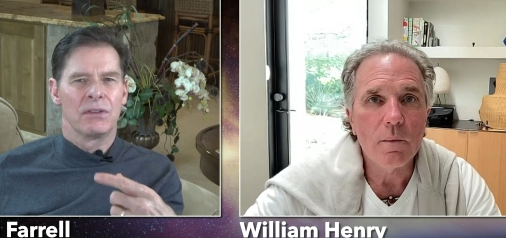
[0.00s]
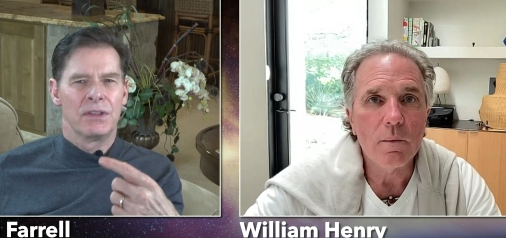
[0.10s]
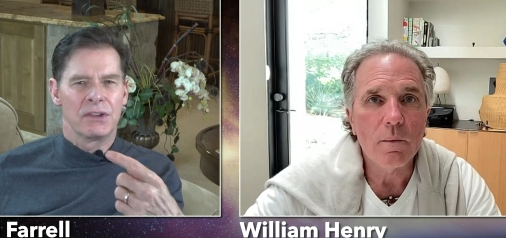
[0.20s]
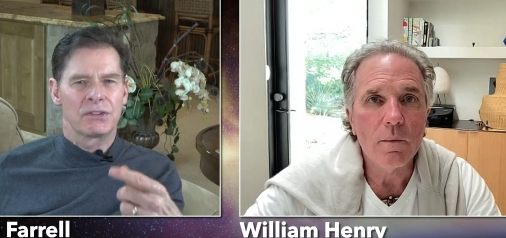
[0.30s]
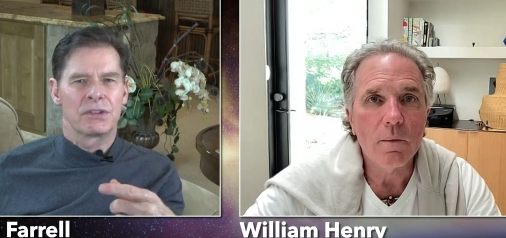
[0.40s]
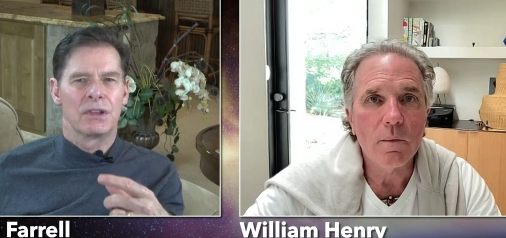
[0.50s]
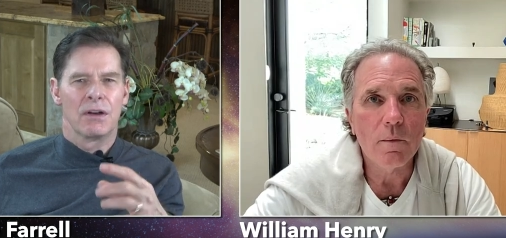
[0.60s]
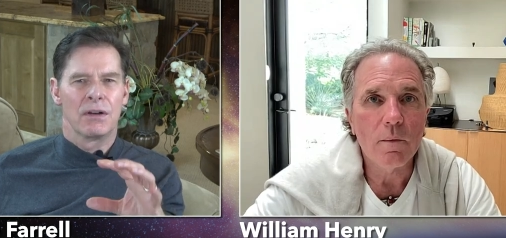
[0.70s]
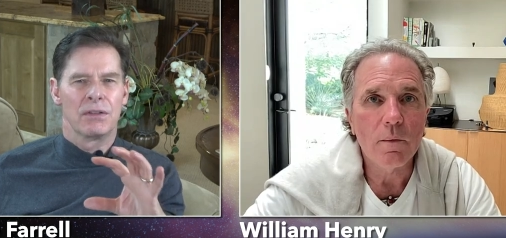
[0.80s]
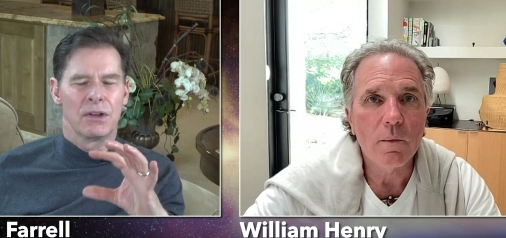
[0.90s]
Speaker 1: this
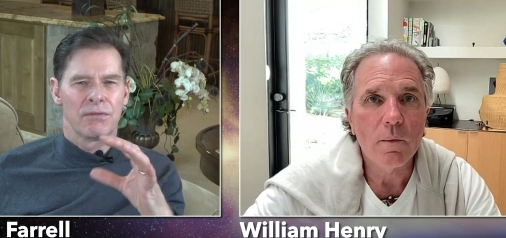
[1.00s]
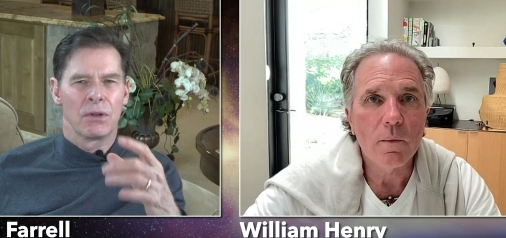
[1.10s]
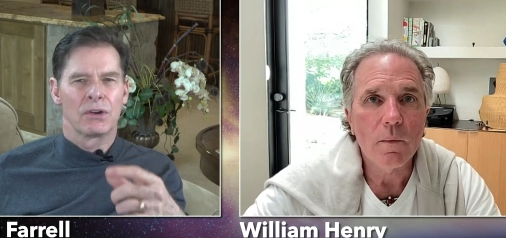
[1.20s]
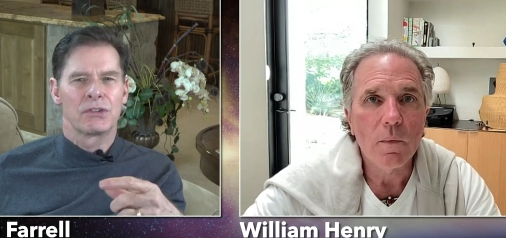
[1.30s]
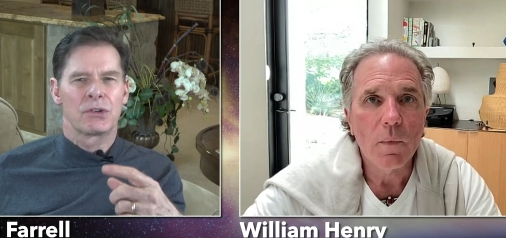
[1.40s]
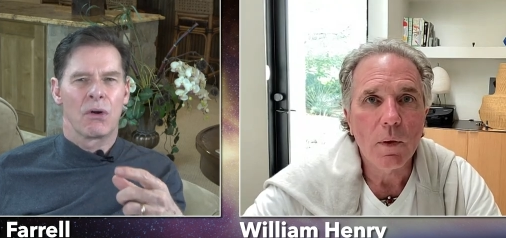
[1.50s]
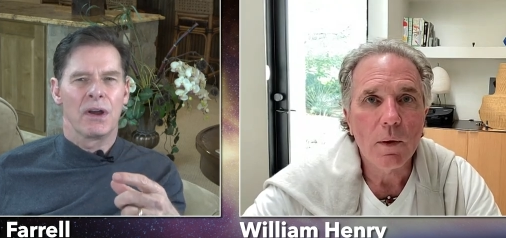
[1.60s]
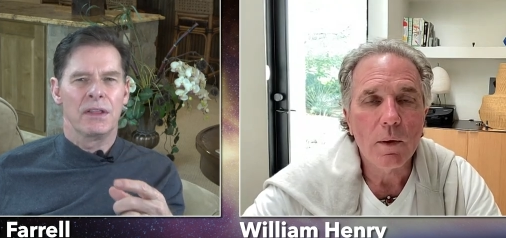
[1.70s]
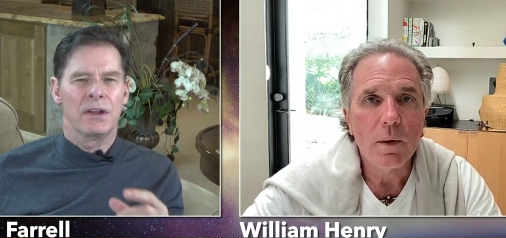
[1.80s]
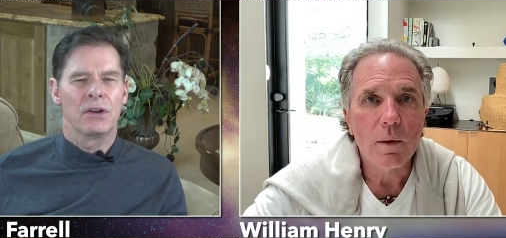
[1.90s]
the, the fuller
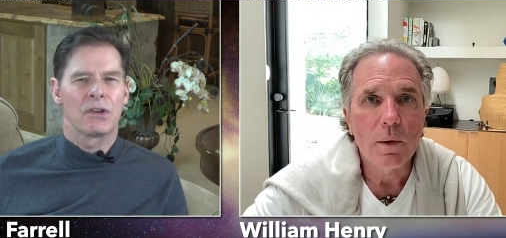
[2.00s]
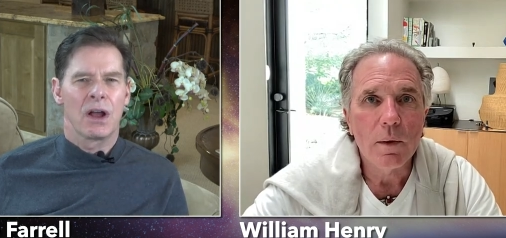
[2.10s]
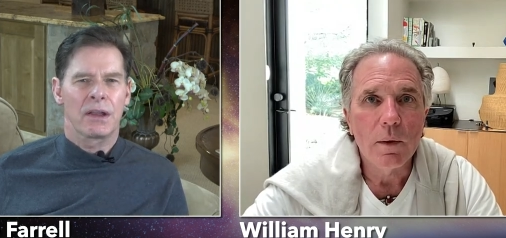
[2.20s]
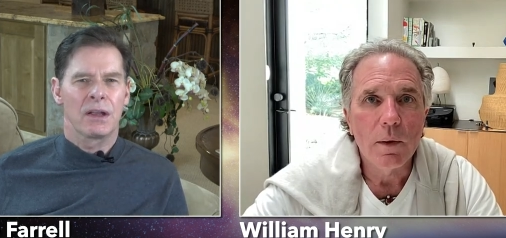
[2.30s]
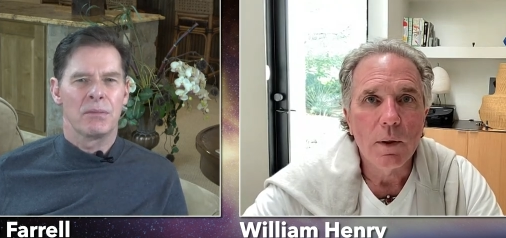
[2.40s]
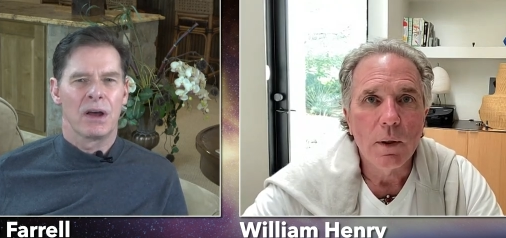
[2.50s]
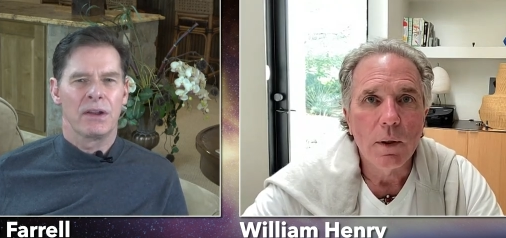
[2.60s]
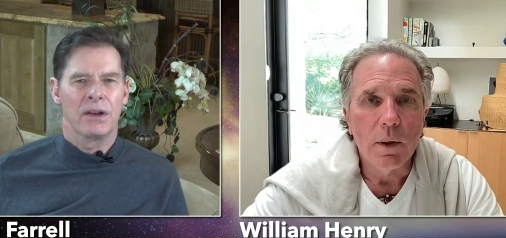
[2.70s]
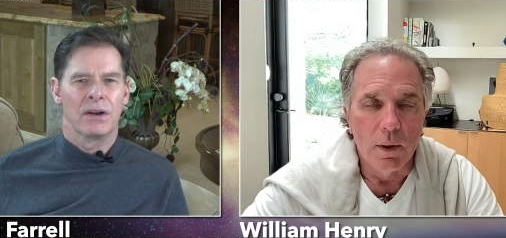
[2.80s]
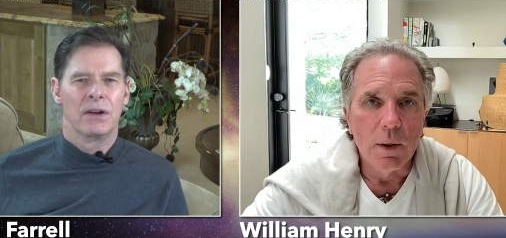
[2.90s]
story that you're talking about
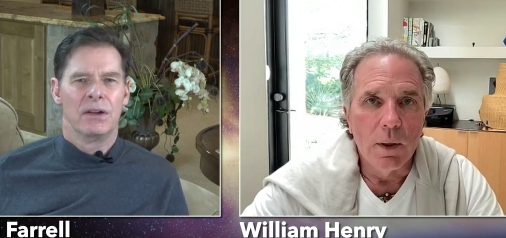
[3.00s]
here,